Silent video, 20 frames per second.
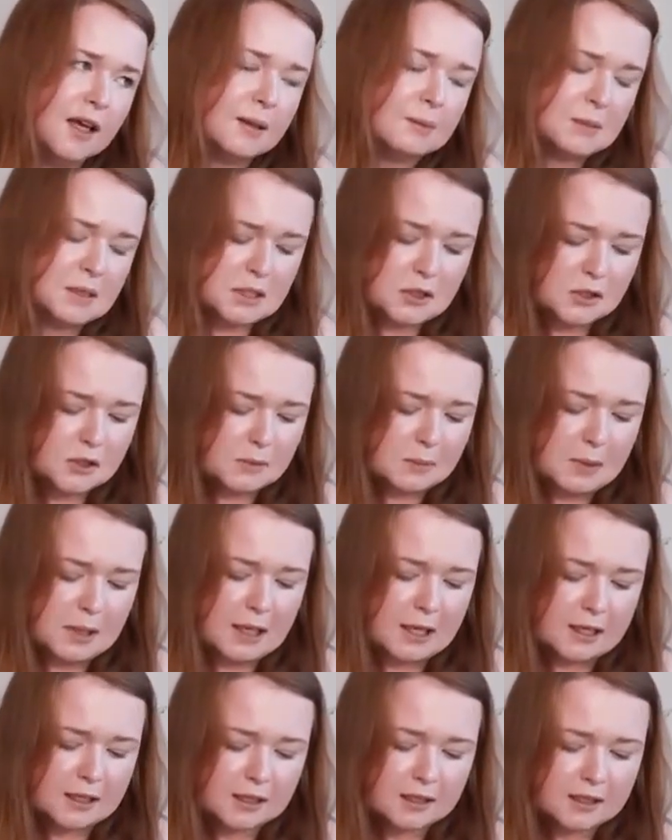it's just
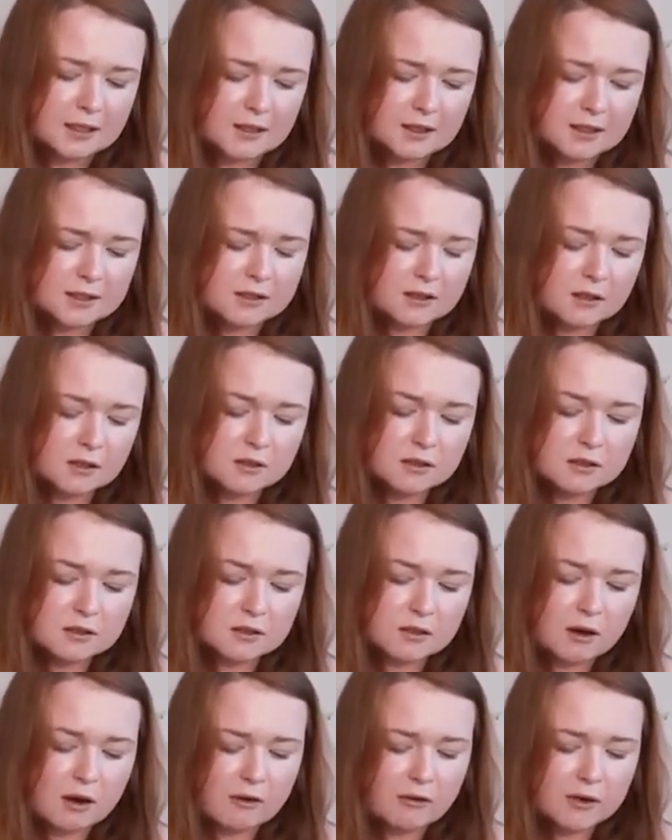black, and I think it's got a
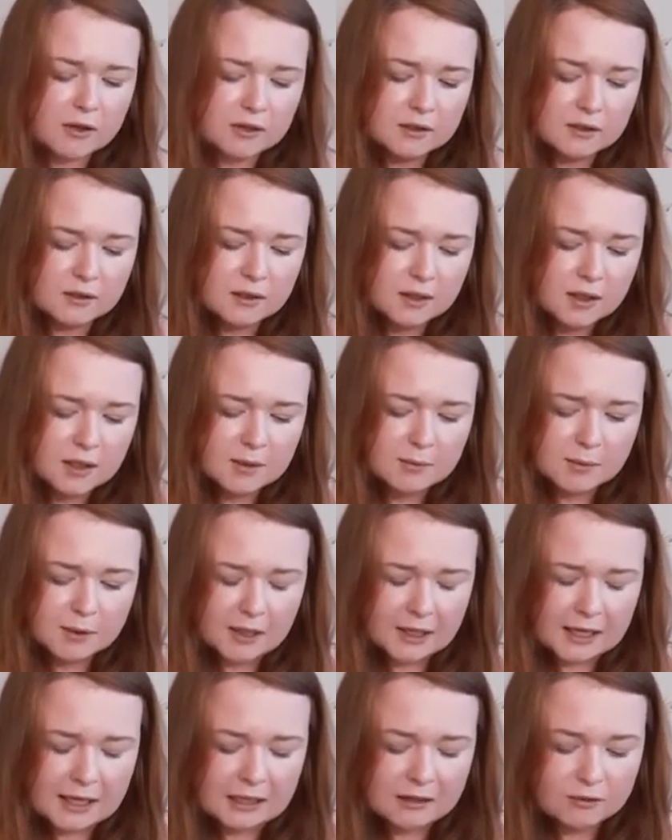star on. But I
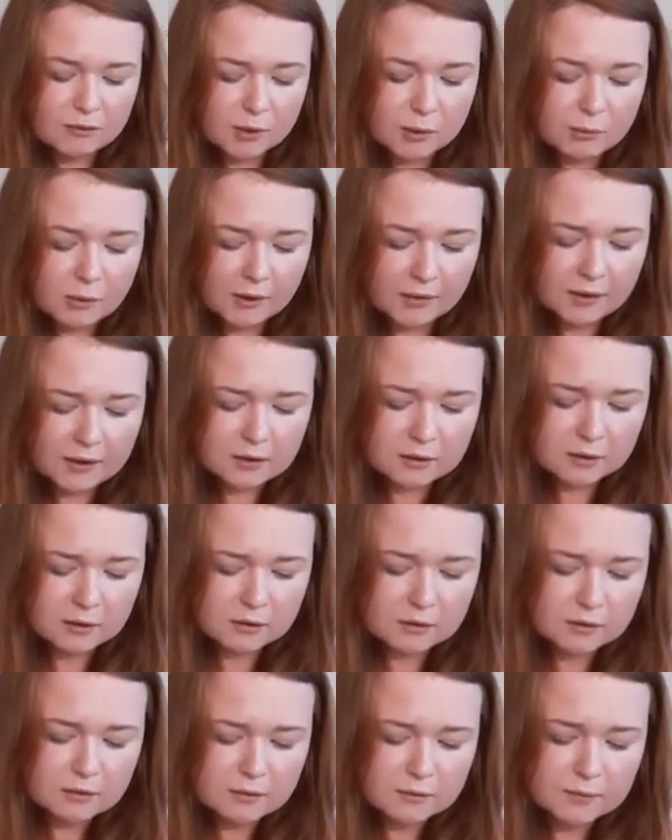kind of want one that'll
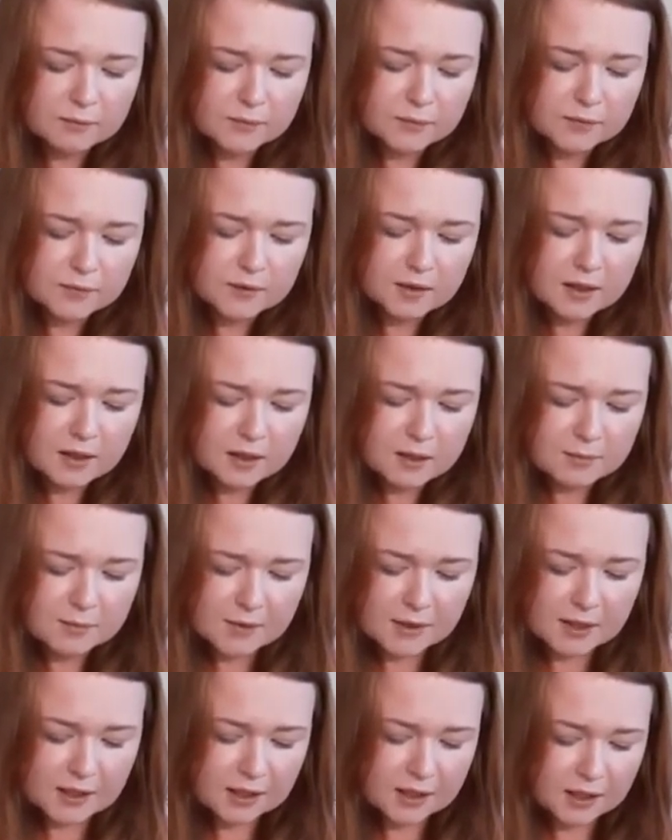
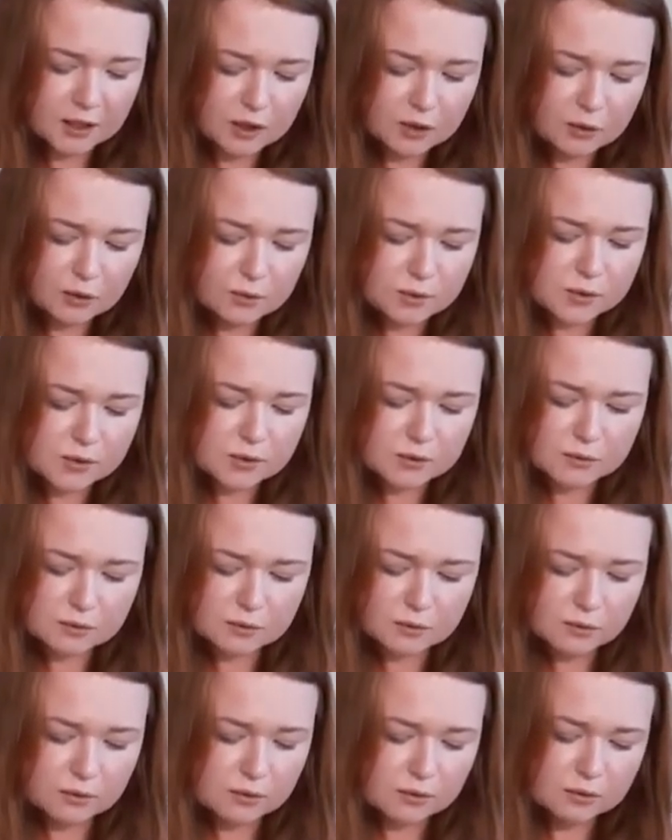that I can use
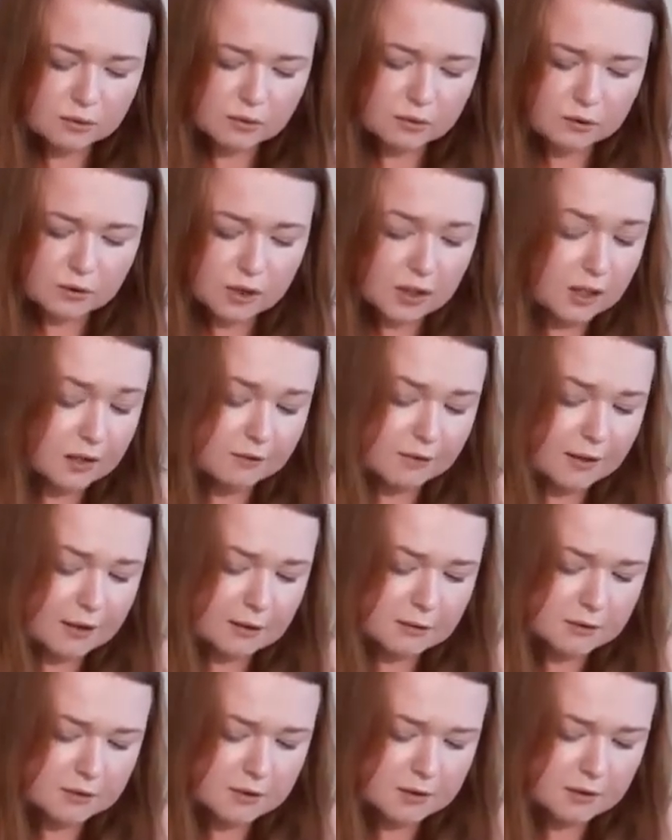all year
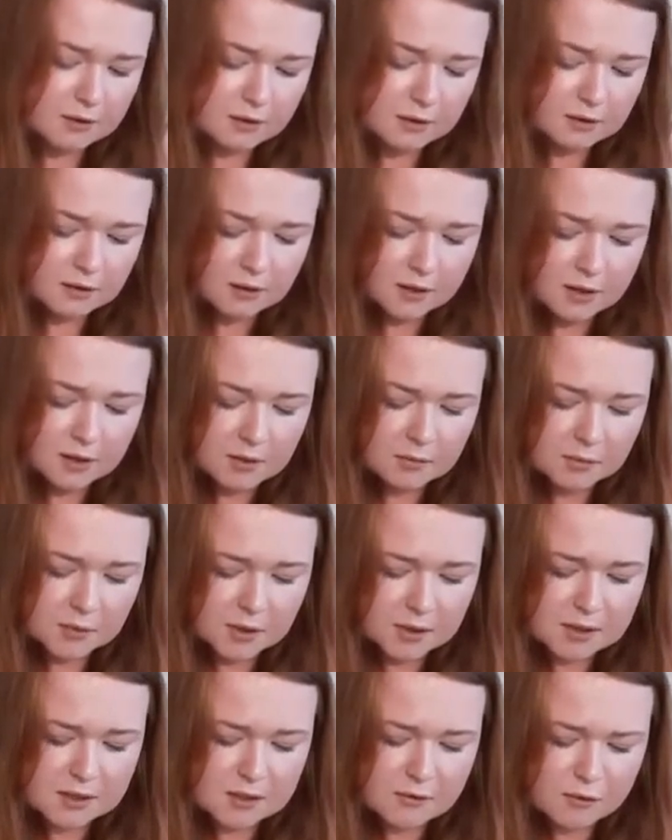round,
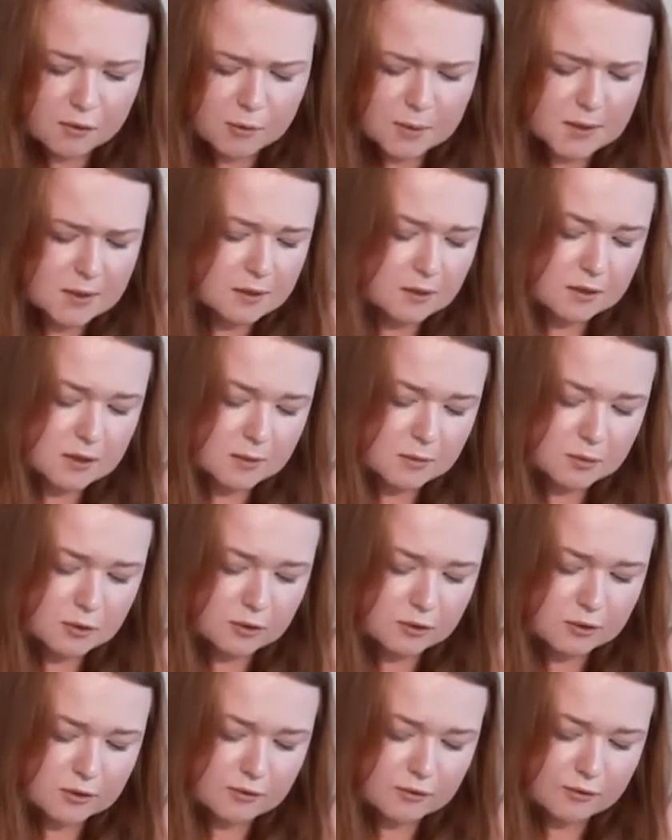because I've always got some
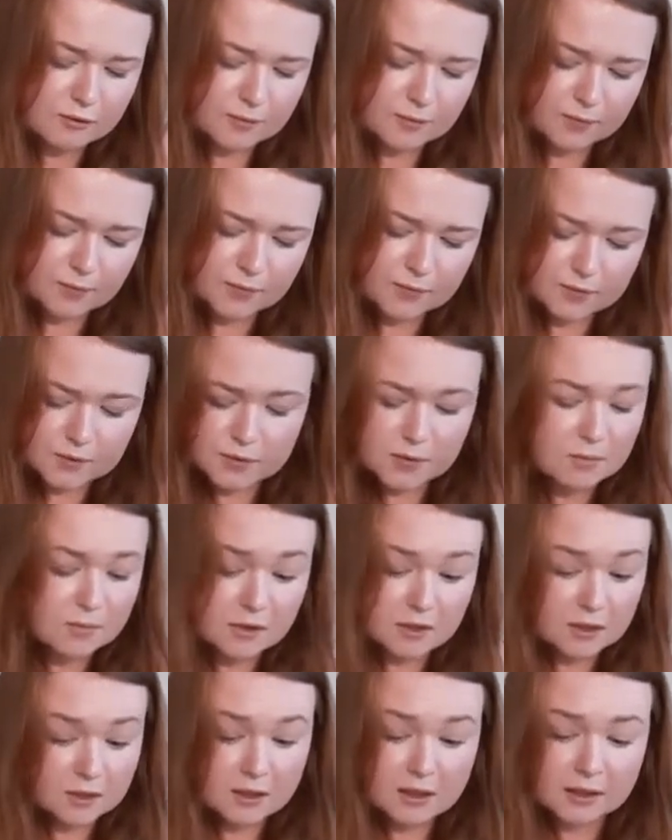sort of something
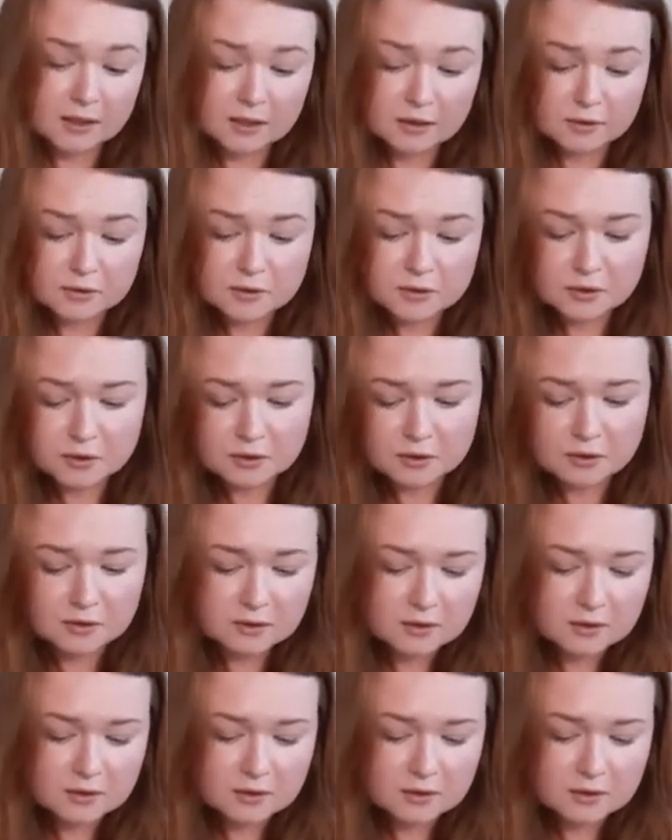hanging on the door.